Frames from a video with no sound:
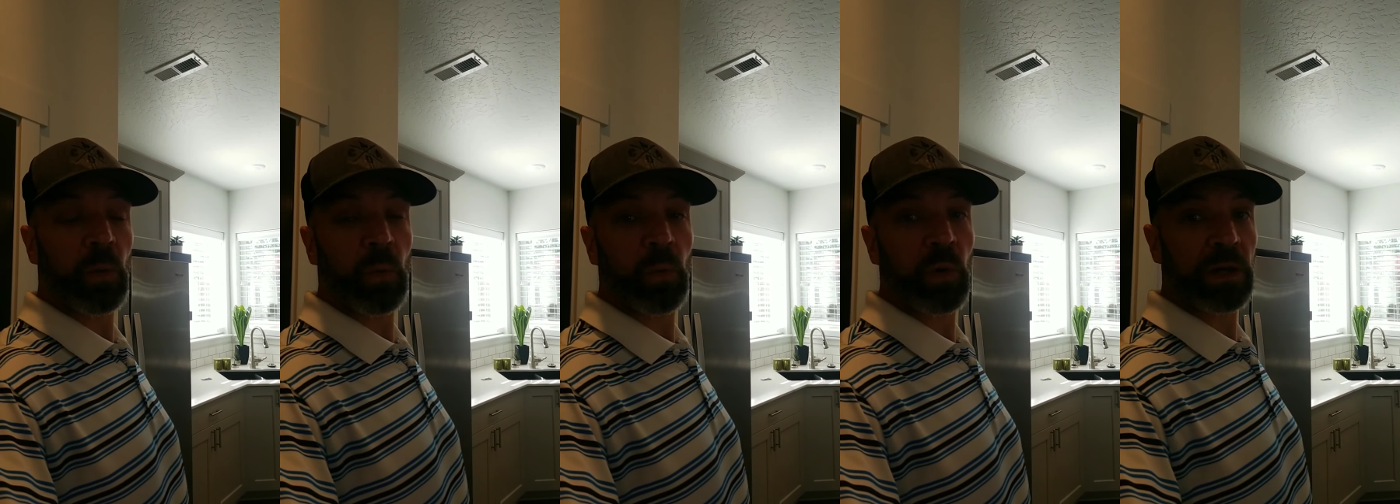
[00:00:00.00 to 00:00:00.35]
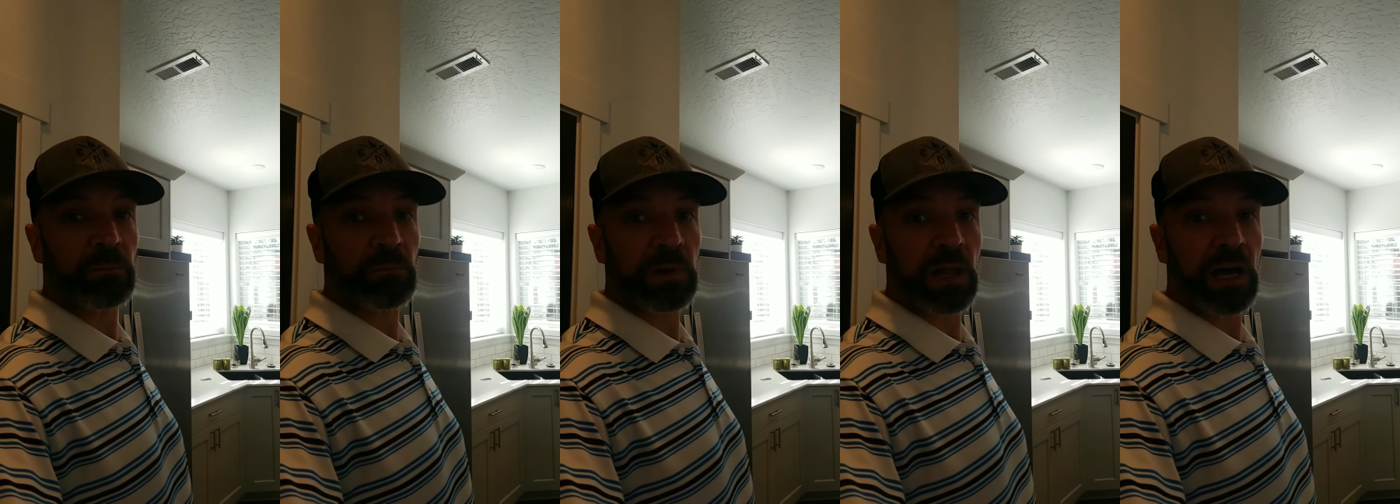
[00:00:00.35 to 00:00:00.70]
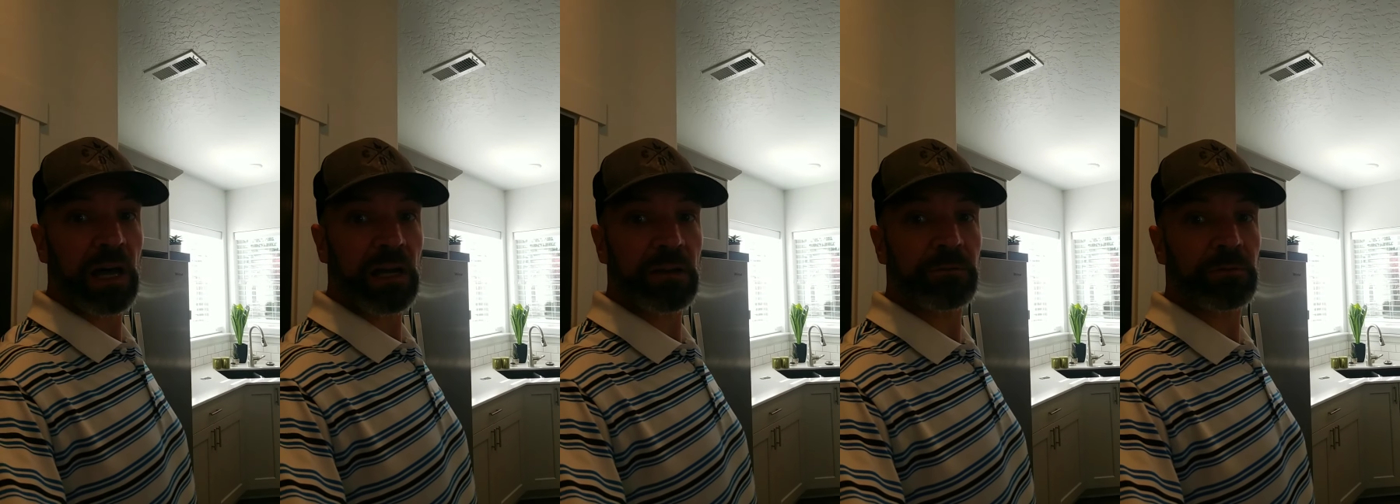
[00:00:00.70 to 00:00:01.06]
one
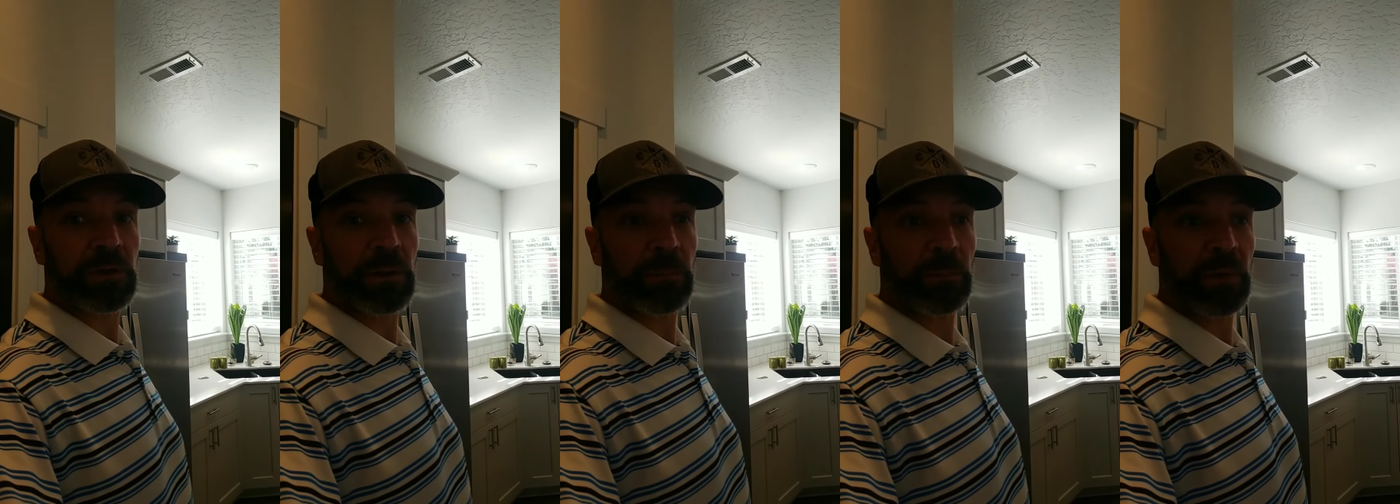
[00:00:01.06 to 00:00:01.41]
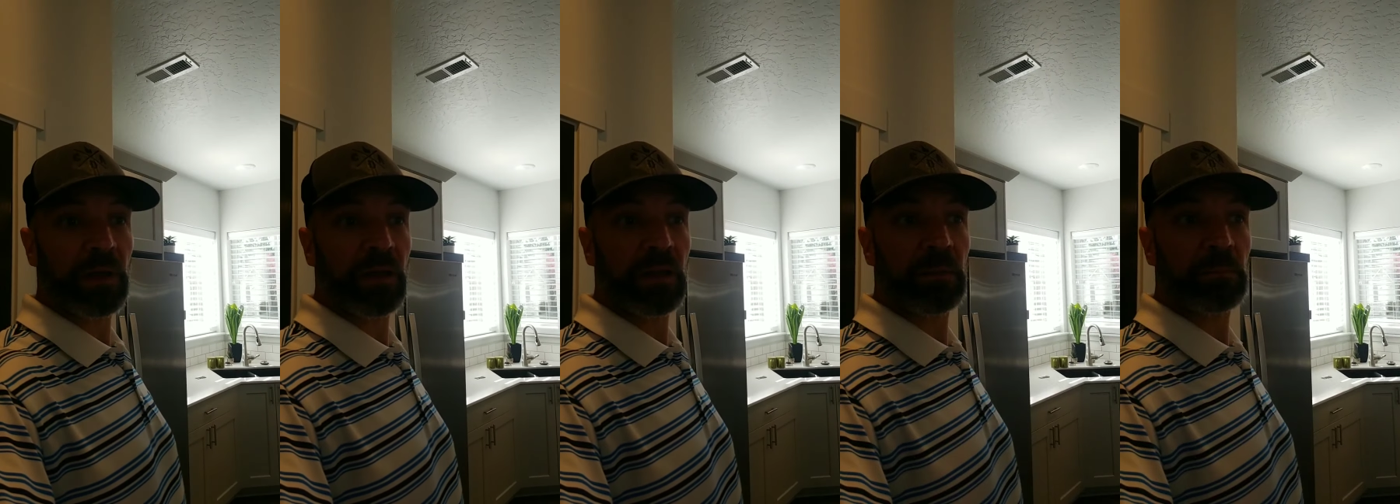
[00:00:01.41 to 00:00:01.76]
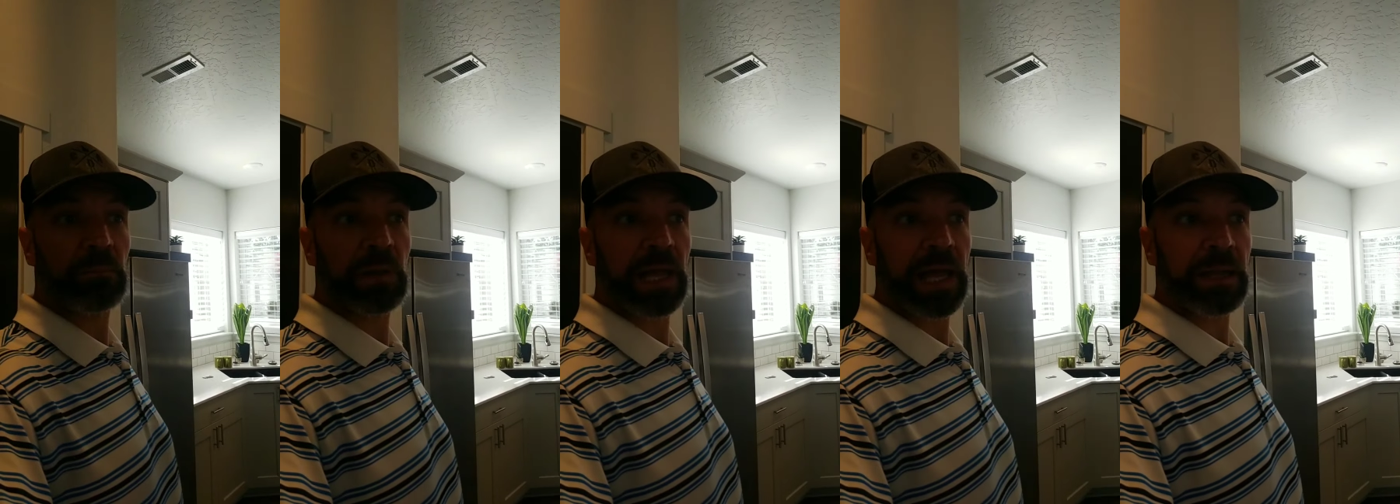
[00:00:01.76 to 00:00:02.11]
block from
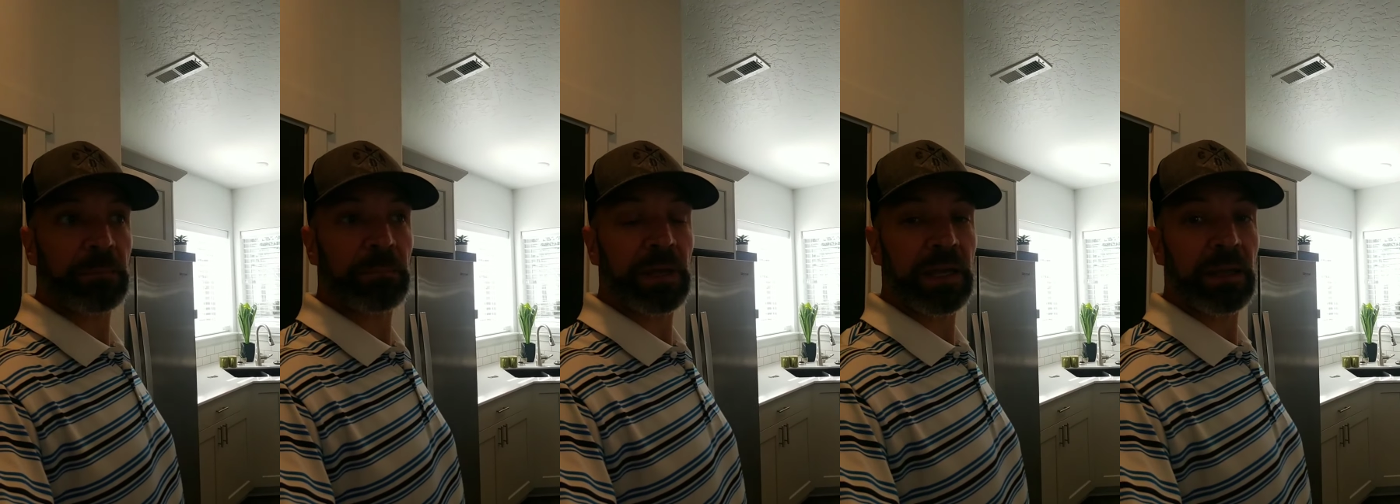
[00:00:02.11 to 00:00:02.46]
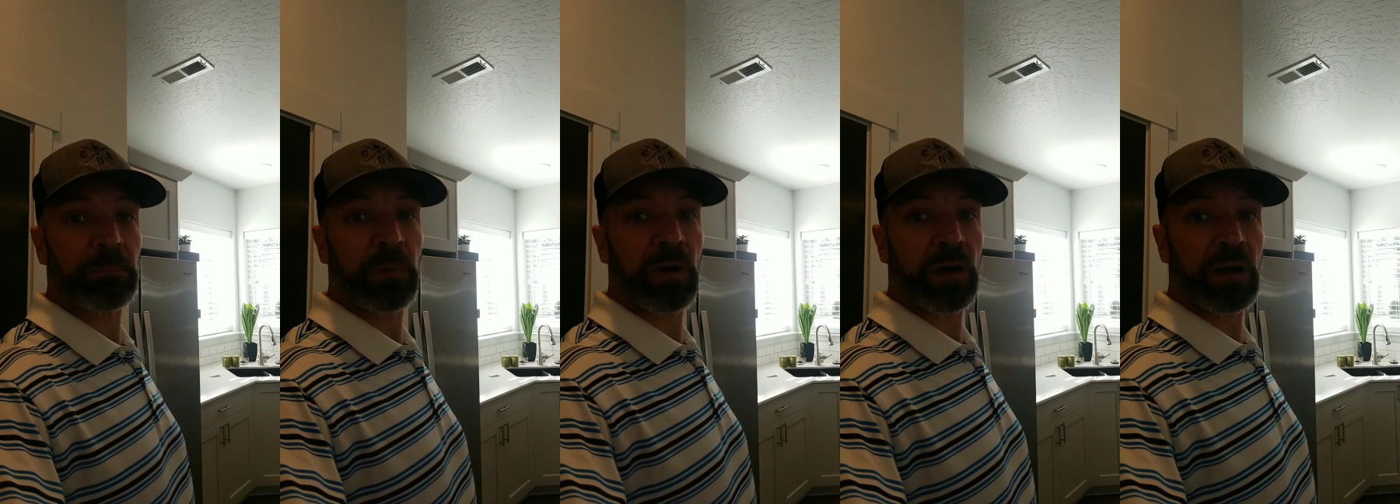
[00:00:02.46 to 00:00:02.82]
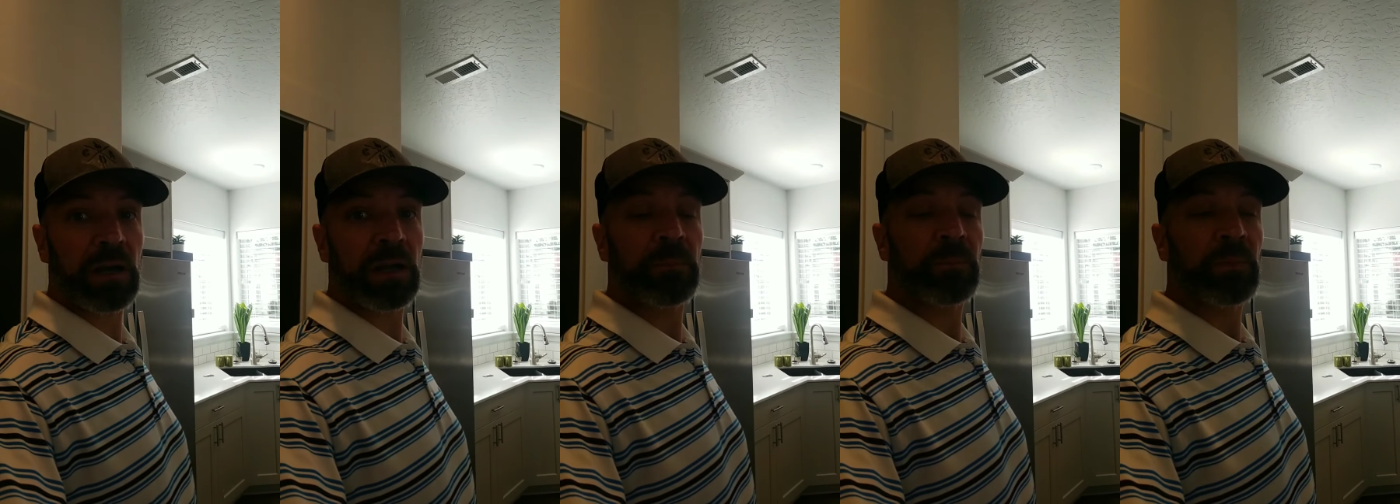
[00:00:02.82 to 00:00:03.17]
Black Bay
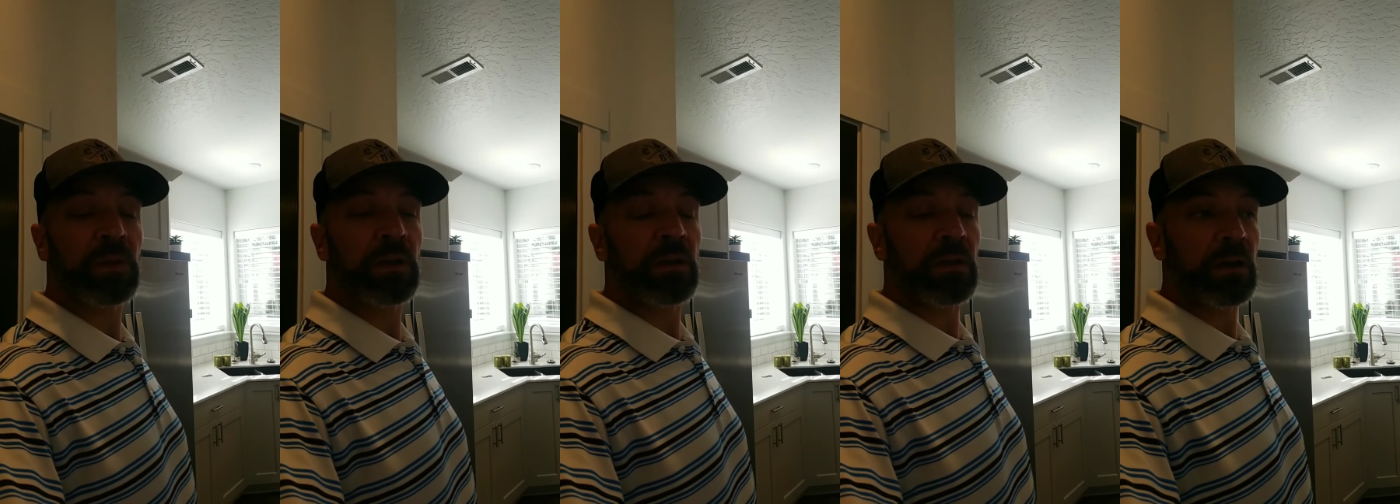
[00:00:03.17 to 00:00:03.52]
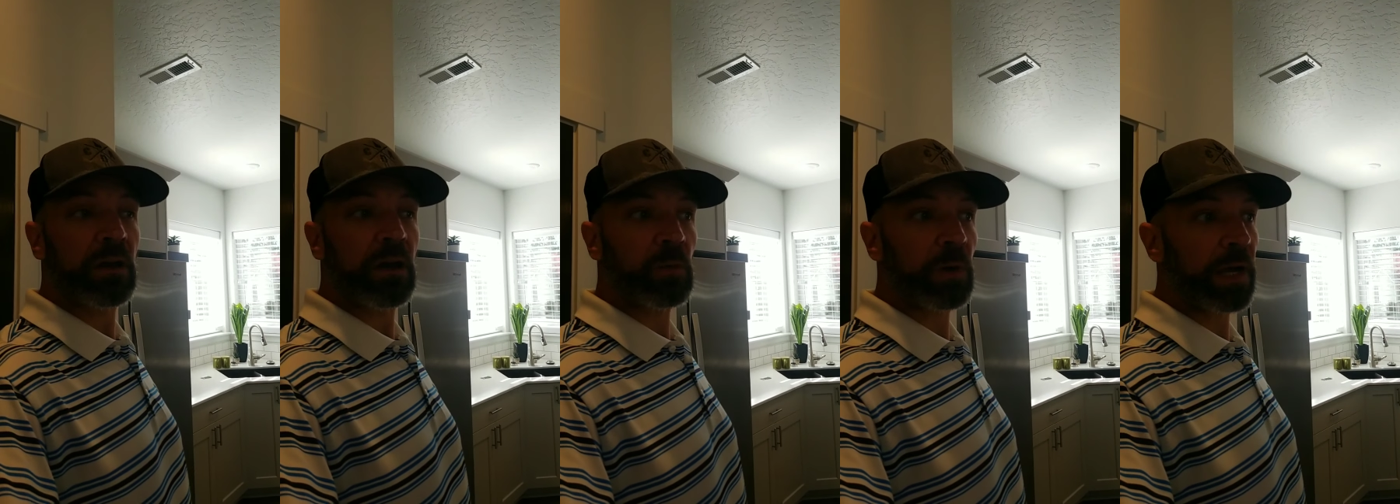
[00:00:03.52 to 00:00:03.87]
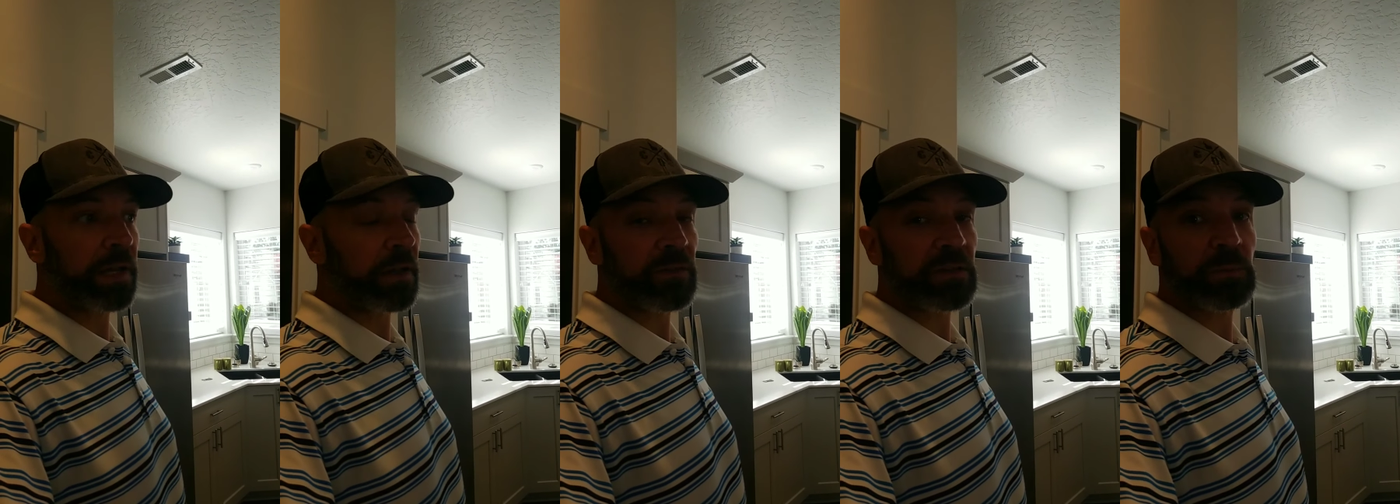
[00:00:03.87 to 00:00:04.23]
Park,
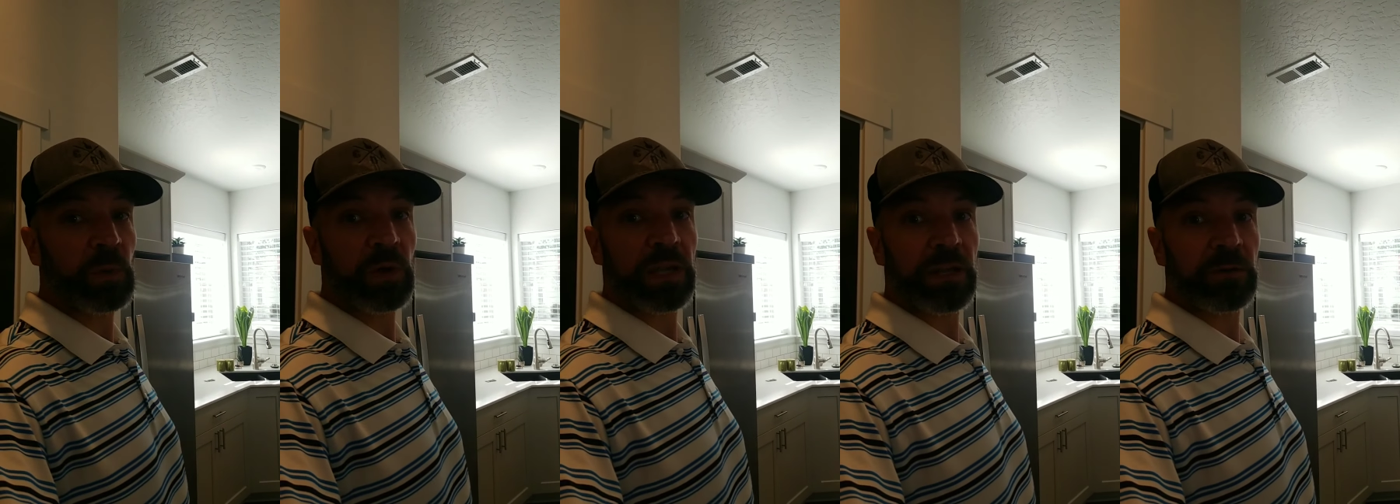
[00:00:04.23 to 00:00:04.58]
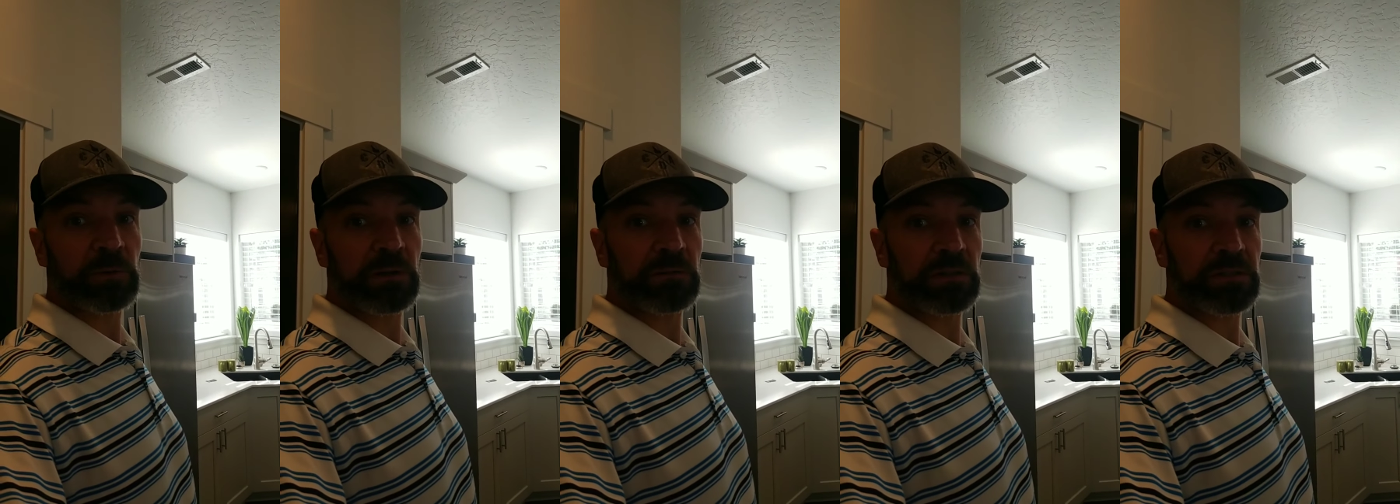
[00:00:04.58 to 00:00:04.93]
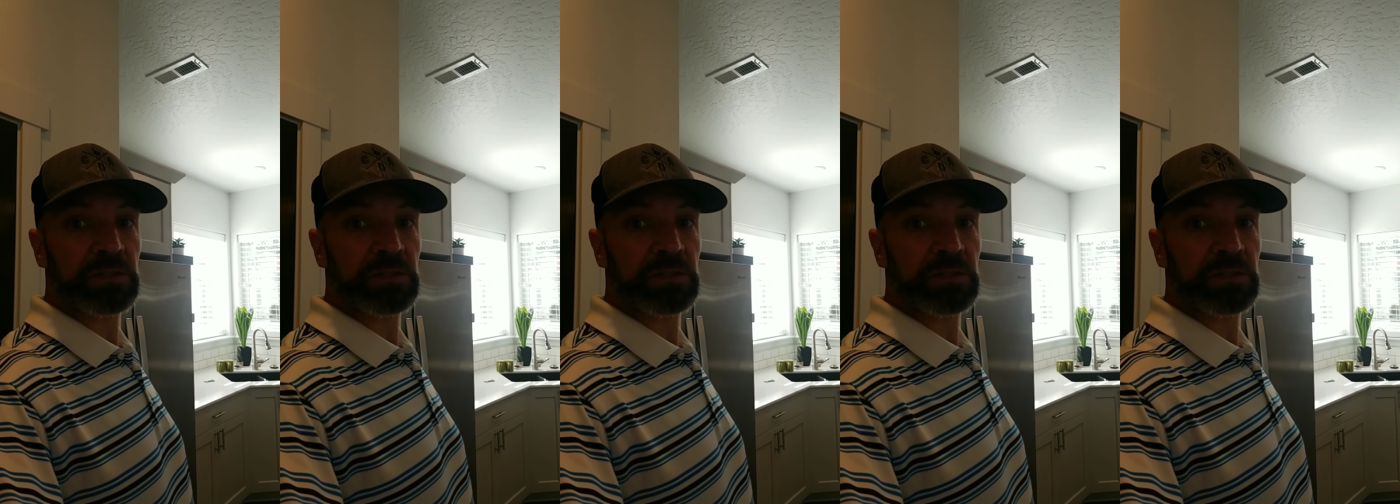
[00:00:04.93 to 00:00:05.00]
right on the Spokane River.